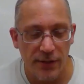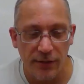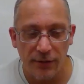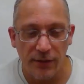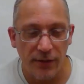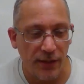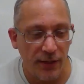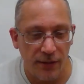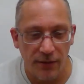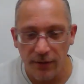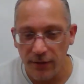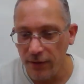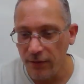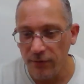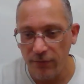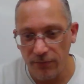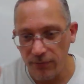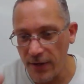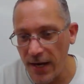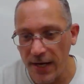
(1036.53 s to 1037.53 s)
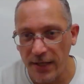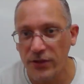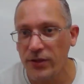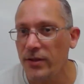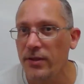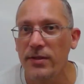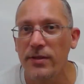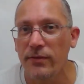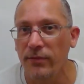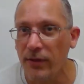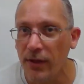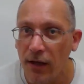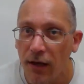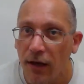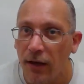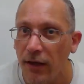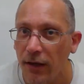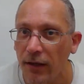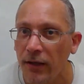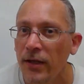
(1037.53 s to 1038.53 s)
in fractions of a
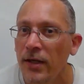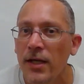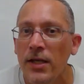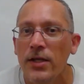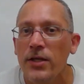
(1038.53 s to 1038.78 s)
car.